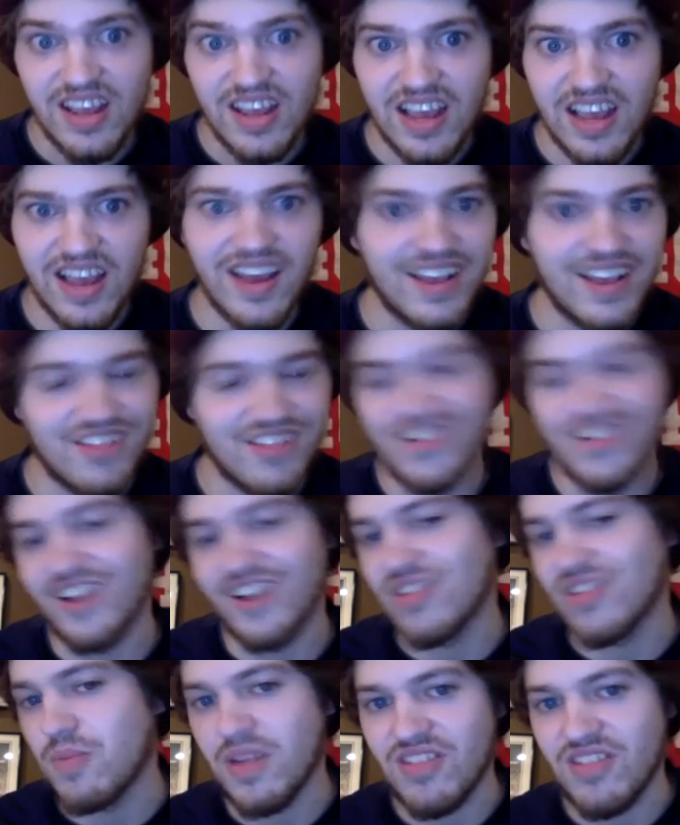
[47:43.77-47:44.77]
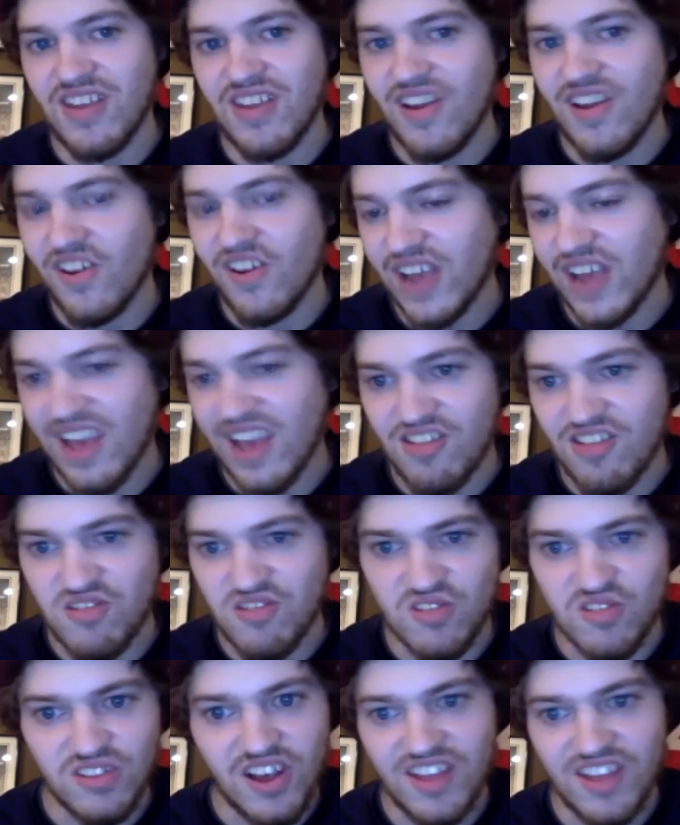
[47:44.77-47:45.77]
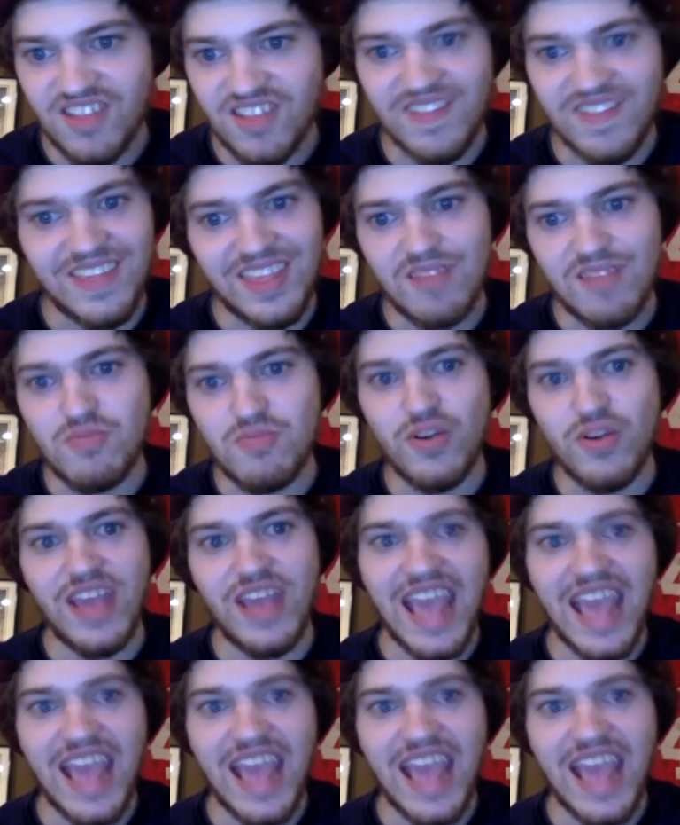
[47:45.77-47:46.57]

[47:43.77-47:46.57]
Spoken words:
It sucks that Penn State already has 2 losses at this point.